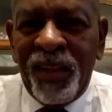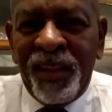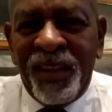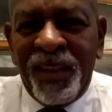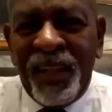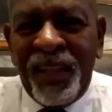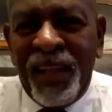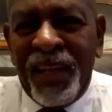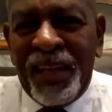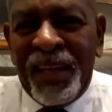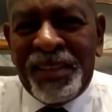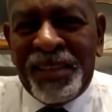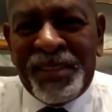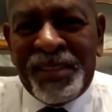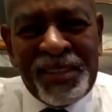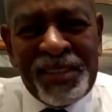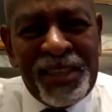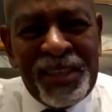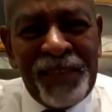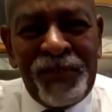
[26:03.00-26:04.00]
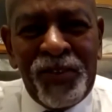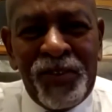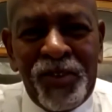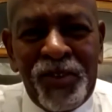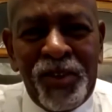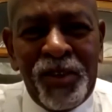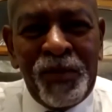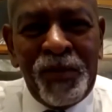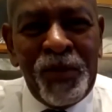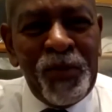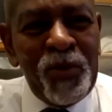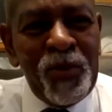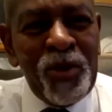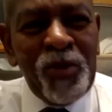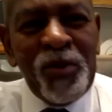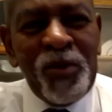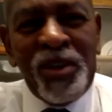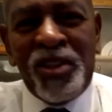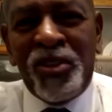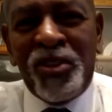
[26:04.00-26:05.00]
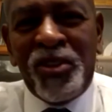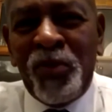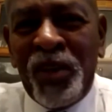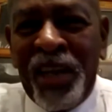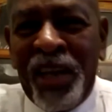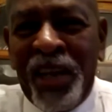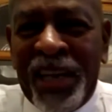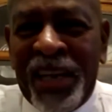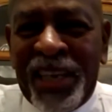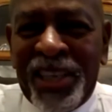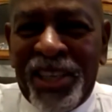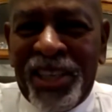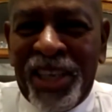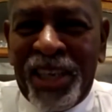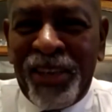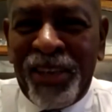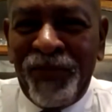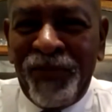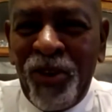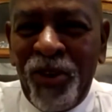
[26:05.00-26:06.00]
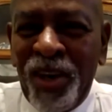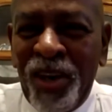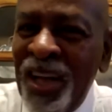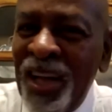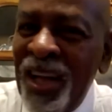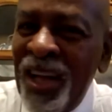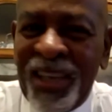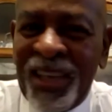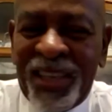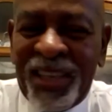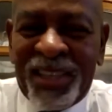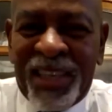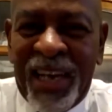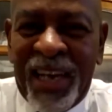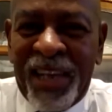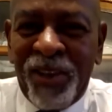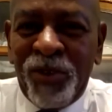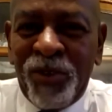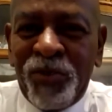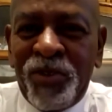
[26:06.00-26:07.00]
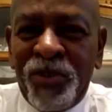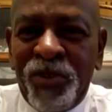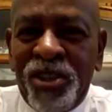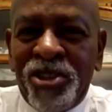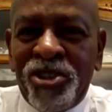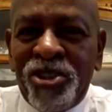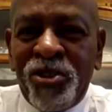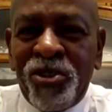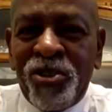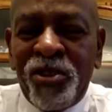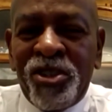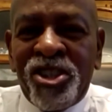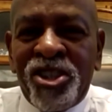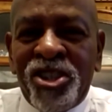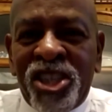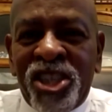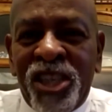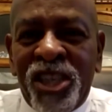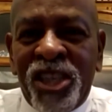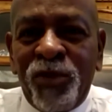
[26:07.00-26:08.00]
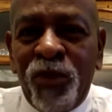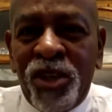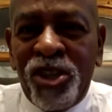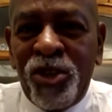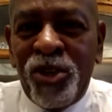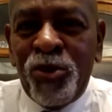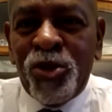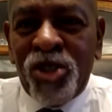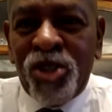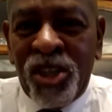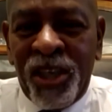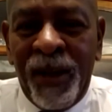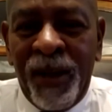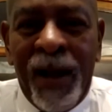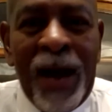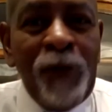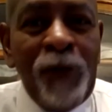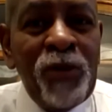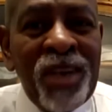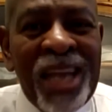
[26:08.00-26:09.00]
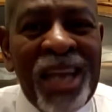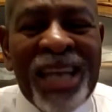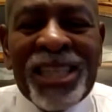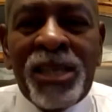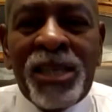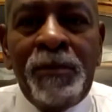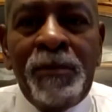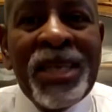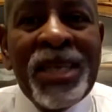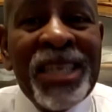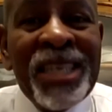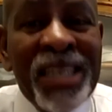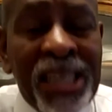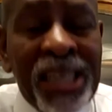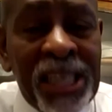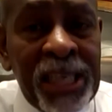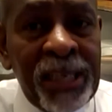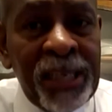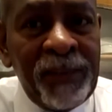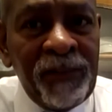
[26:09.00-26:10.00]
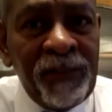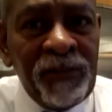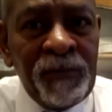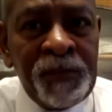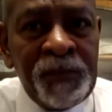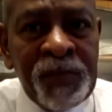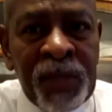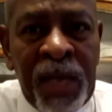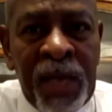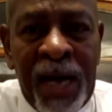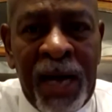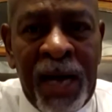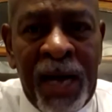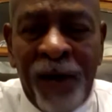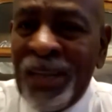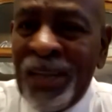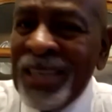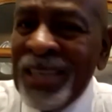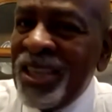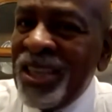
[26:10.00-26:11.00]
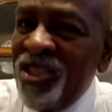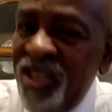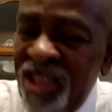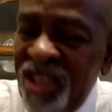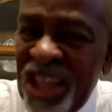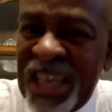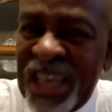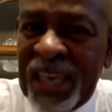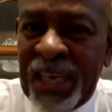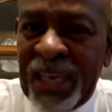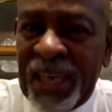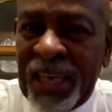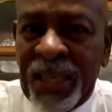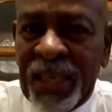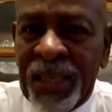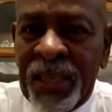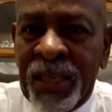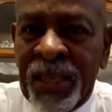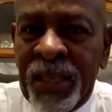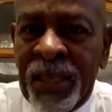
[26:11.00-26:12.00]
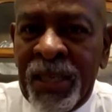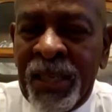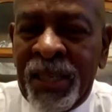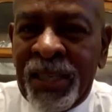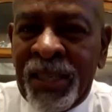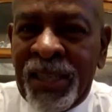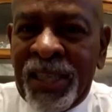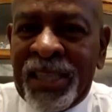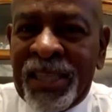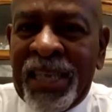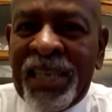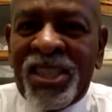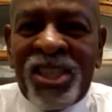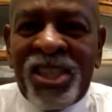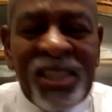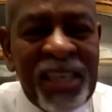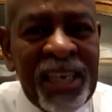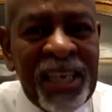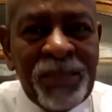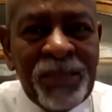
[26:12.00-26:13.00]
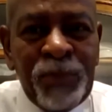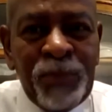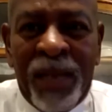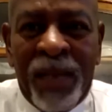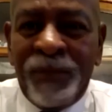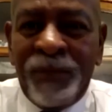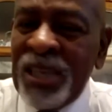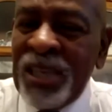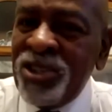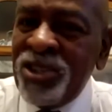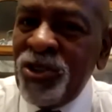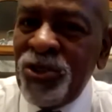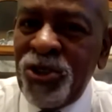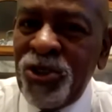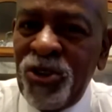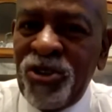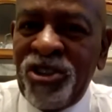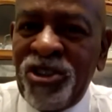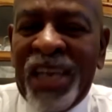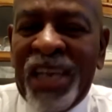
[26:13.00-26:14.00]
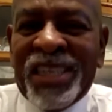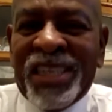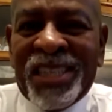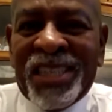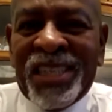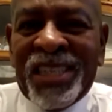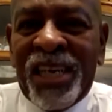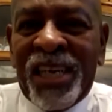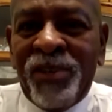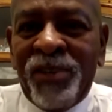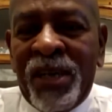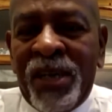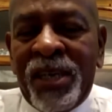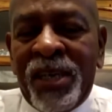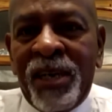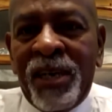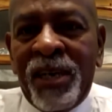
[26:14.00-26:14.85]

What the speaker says: I give you a little bit more credit than what I can take for, because I don't necessarily see what you see. I would like to believe, I would like to think that that is the case, but I'm not so sure that I see that right now.